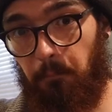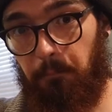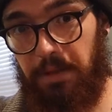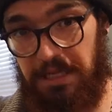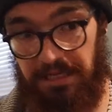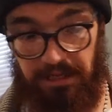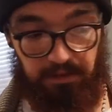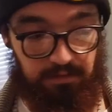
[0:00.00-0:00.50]

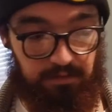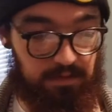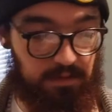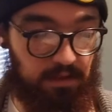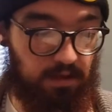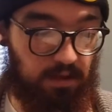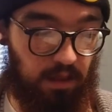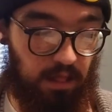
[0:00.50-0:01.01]

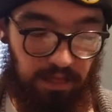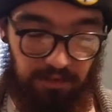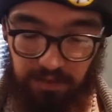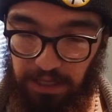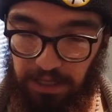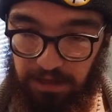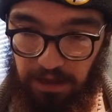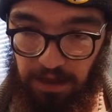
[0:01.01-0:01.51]
beings
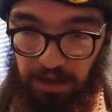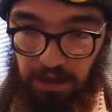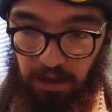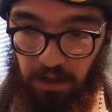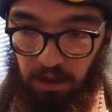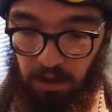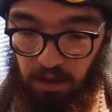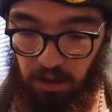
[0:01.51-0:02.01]
living in a